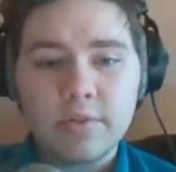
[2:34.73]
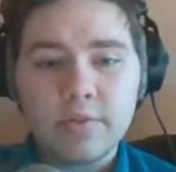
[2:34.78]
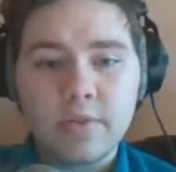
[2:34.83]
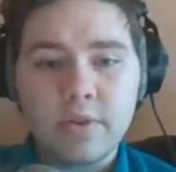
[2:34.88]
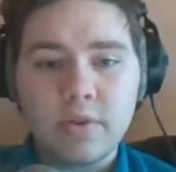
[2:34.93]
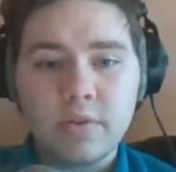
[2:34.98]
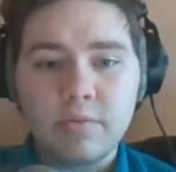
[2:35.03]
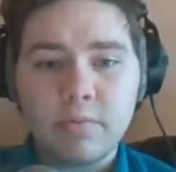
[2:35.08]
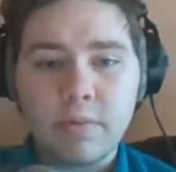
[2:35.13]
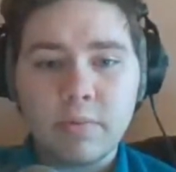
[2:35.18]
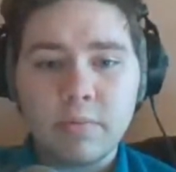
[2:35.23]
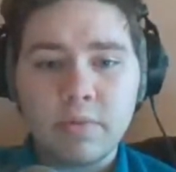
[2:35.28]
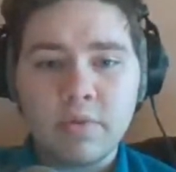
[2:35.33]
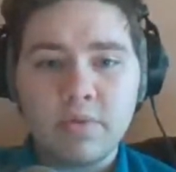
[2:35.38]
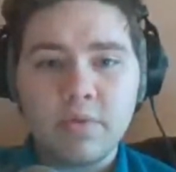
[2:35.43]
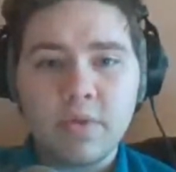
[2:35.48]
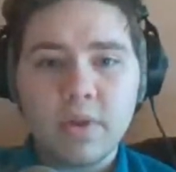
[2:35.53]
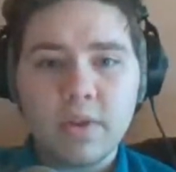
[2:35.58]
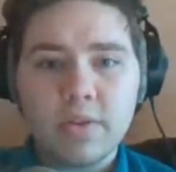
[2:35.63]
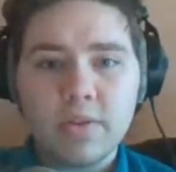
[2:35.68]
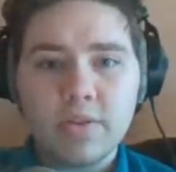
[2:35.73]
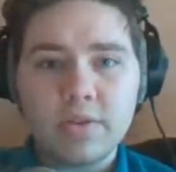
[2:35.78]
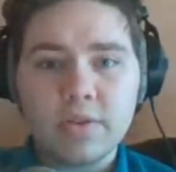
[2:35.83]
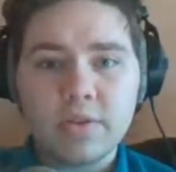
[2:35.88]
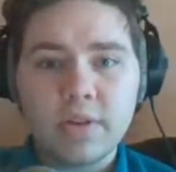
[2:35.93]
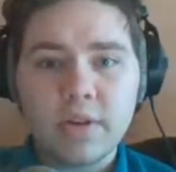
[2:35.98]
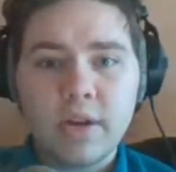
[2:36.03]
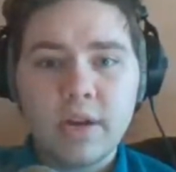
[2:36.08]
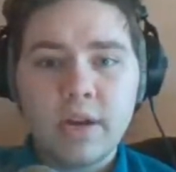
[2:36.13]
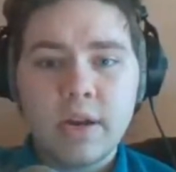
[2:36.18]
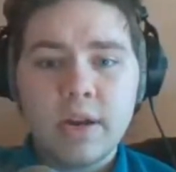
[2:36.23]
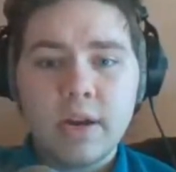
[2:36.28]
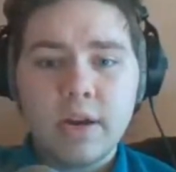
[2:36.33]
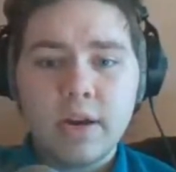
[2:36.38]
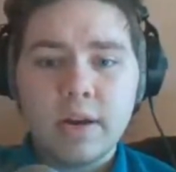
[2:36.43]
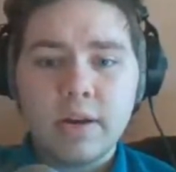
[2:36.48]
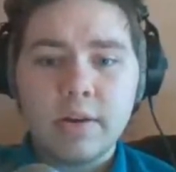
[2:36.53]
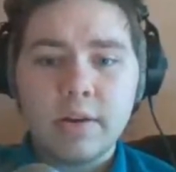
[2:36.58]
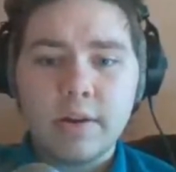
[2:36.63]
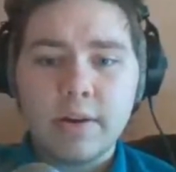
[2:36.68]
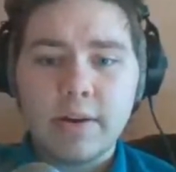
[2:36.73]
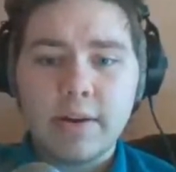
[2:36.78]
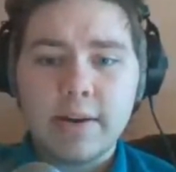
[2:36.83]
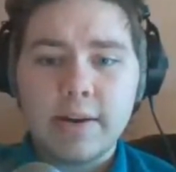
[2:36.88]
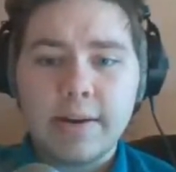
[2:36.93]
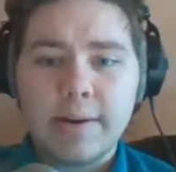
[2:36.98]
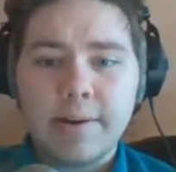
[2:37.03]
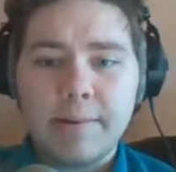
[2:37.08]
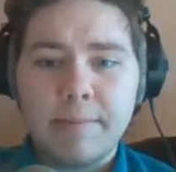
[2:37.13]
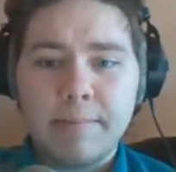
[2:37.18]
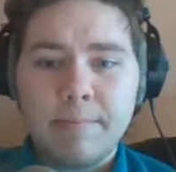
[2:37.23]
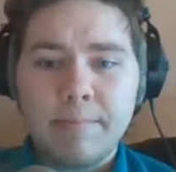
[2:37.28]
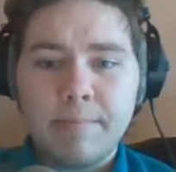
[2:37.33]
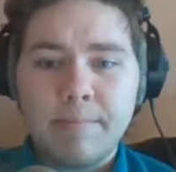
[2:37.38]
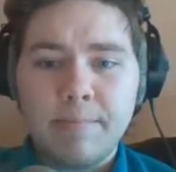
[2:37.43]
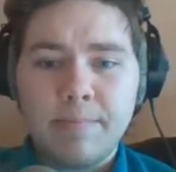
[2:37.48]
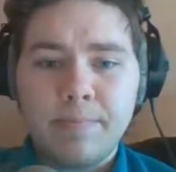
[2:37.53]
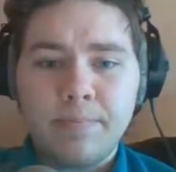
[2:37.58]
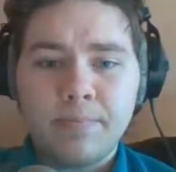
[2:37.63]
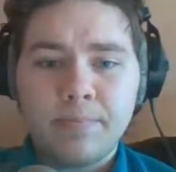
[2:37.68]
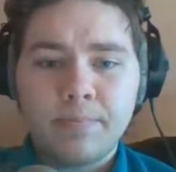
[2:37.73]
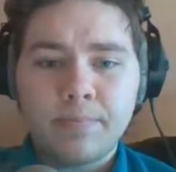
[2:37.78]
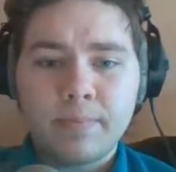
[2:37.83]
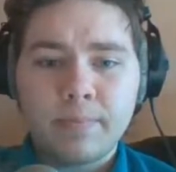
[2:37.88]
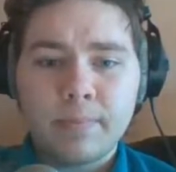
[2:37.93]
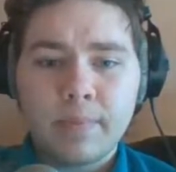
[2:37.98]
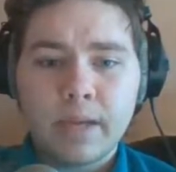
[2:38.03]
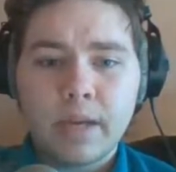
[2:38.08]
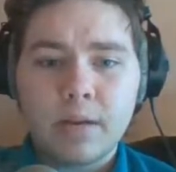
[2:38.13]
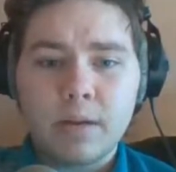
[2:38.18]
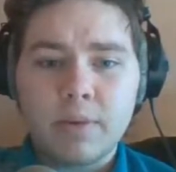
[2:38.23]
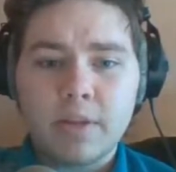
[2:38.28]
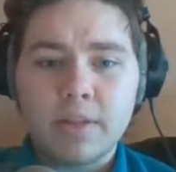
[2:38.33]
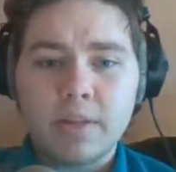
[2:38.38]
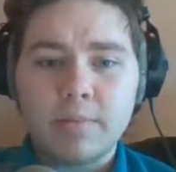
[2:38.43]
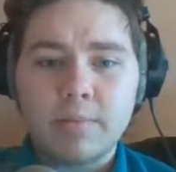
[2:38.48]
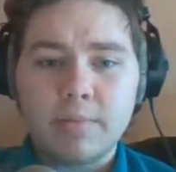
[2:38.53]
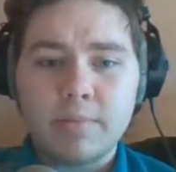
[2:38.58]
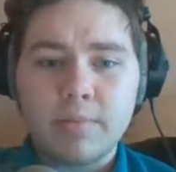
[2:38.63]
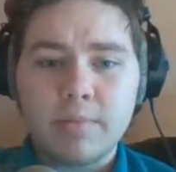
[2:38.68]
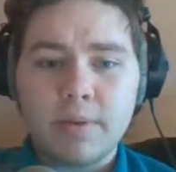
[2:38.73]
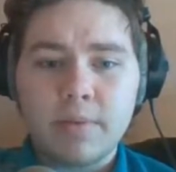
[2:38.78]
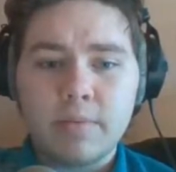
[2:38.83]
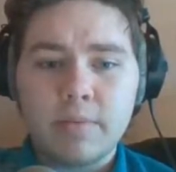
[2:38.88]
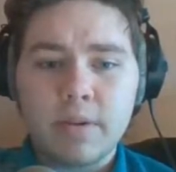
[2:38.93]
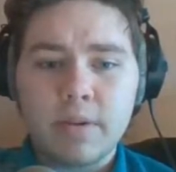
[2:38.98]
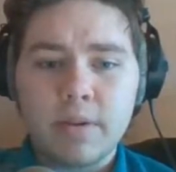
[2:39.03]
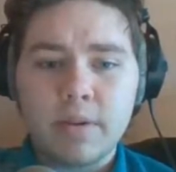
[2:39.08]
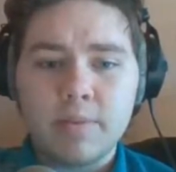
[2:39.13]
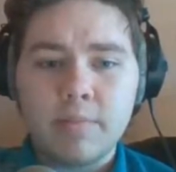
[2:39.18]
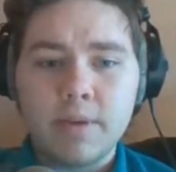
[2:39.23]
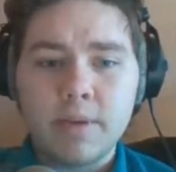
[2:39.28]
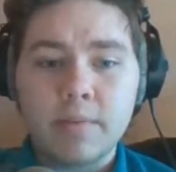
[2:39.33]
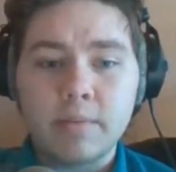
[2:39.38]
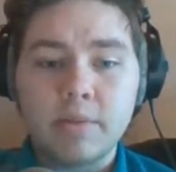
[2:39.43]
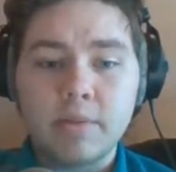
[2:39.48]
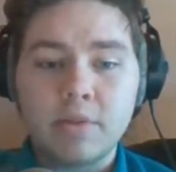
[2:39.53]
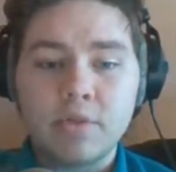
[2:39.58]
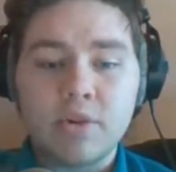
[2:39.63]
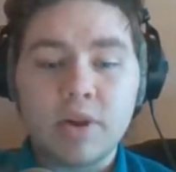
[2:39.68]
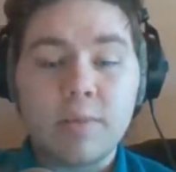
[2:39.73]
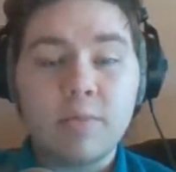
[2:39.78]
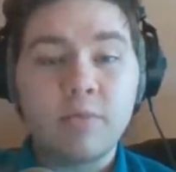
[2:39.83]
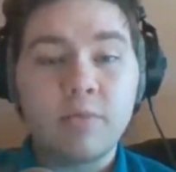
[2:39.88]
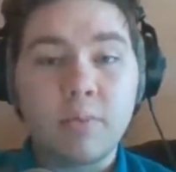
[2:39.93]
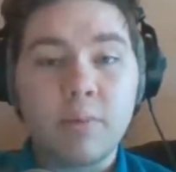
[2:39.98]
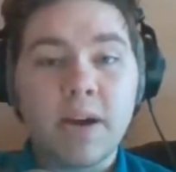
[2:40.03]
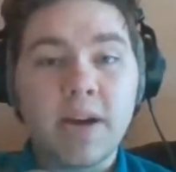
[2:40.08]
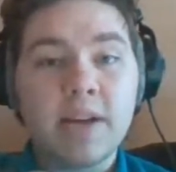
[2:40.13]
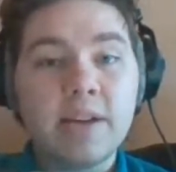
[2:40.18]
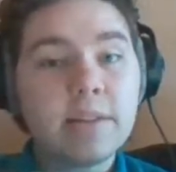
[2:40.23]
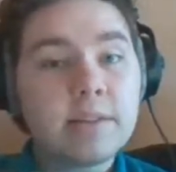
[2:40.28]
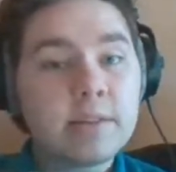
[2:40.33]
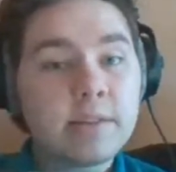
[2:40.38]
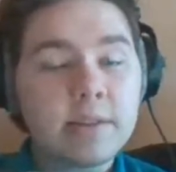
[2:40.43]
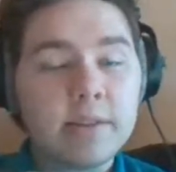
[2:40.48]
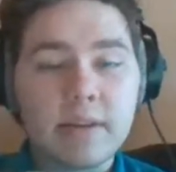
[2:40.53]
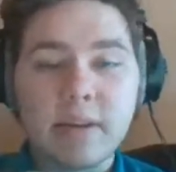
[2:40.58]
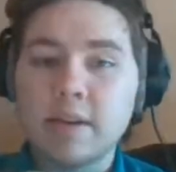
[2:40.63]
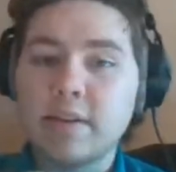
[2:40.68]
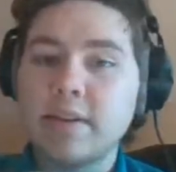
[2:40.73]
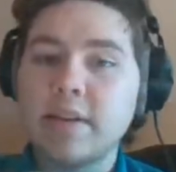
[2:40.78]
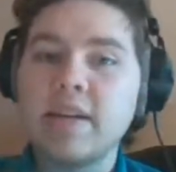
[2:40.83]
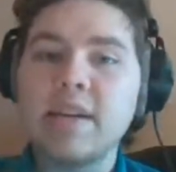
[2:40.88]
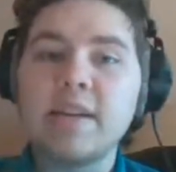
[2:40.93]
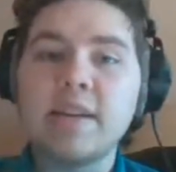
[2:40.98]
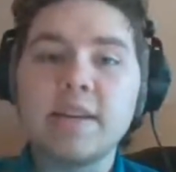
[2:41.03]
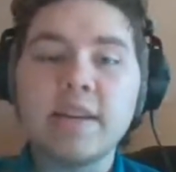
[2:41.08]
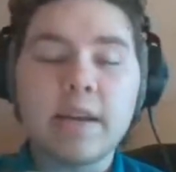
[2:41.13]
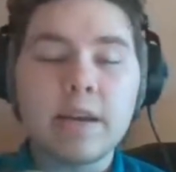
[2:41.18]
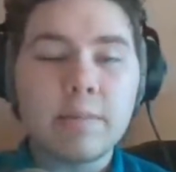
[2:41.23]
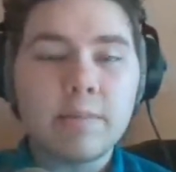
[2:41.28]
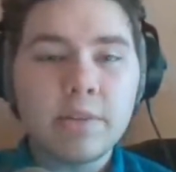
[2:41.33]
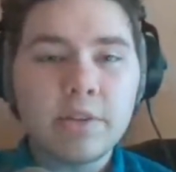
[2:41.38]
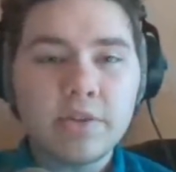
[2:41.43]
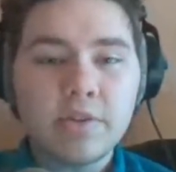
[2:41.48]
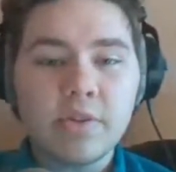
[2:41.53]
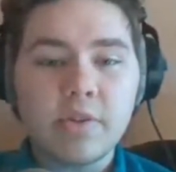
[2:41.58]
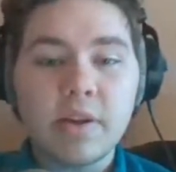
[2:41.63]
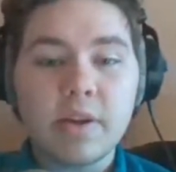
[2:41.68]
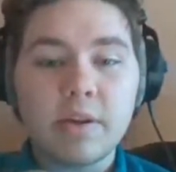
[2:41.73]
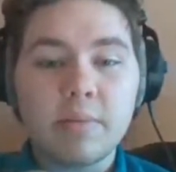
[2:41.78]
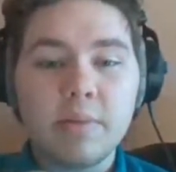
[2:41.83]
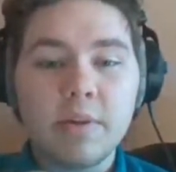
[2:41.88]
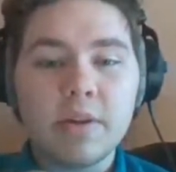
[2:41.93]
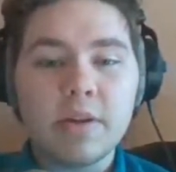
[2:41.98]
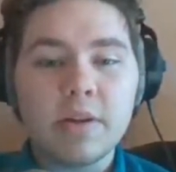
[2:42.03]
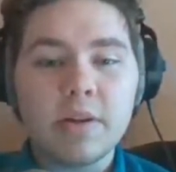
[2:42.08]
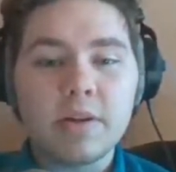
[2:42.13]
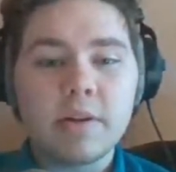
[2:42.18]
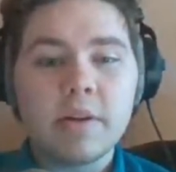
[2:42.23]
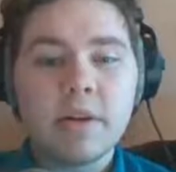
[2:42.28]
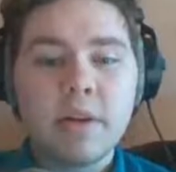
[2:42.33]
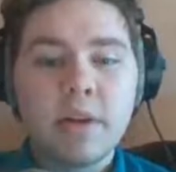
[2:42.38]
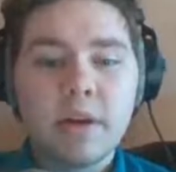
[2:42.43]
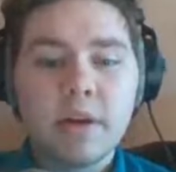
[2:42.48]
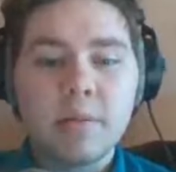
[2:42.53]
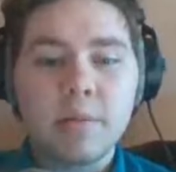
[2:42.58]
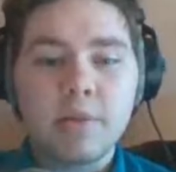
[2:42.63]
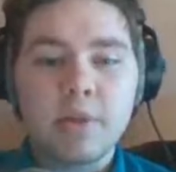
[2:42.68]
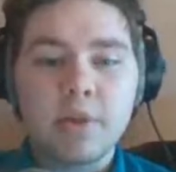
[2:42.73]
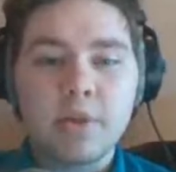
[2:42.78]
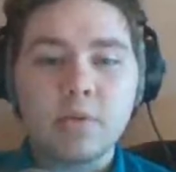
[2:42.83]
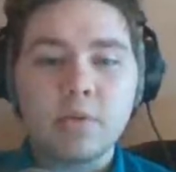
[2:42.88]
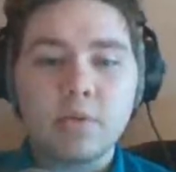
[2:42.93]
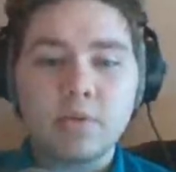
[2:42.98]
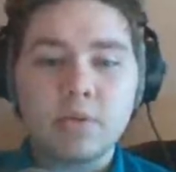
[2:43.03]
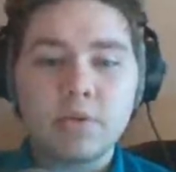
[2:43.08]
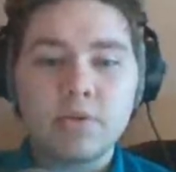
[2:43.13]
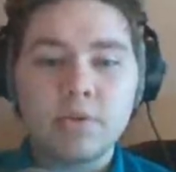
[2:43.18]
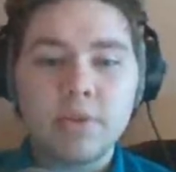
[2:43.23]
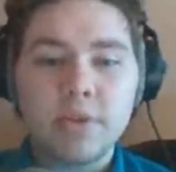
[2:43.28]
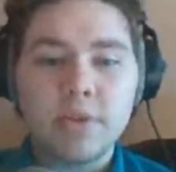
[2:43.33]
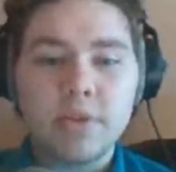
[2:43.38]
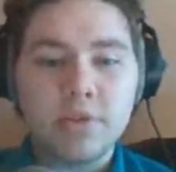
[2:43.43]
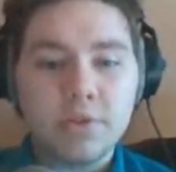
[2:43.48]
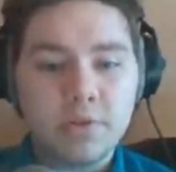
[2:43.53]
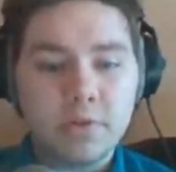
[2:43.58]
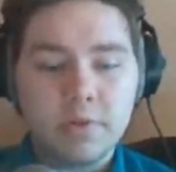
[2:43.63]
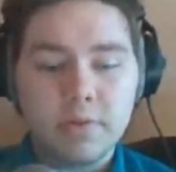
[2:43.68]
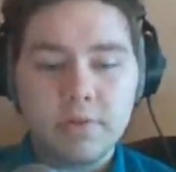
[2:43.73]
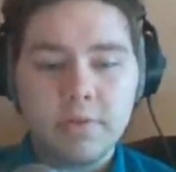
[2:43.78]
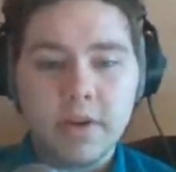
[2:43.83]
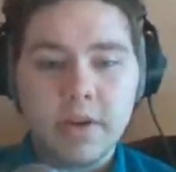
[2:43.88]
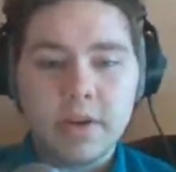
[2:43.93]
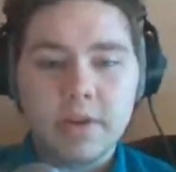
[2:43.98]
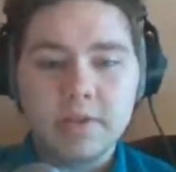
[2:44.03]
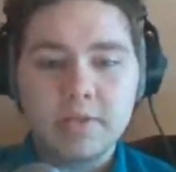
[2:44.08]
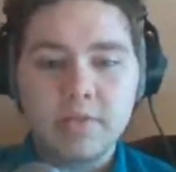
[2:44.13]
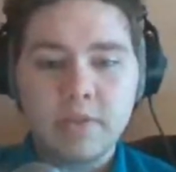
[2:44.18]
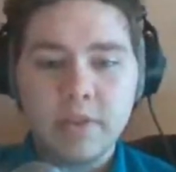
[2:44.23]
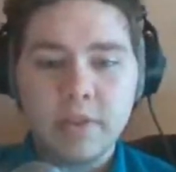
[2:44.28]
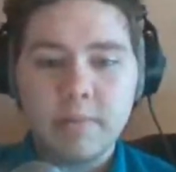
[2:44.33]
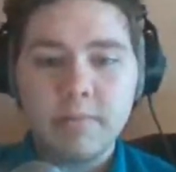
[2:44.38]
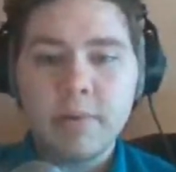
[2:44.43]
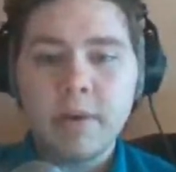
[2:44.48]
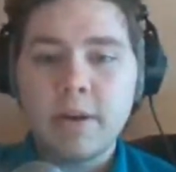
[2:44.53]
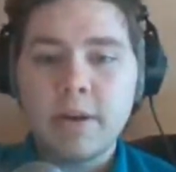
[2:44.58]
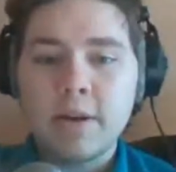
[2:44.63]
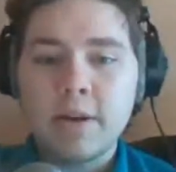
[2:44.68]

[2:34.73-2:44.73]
If you don't remember, feathers are going to make them be able to drop from heights and not take any damage, so that could be a pretty cool strategical advantage for them.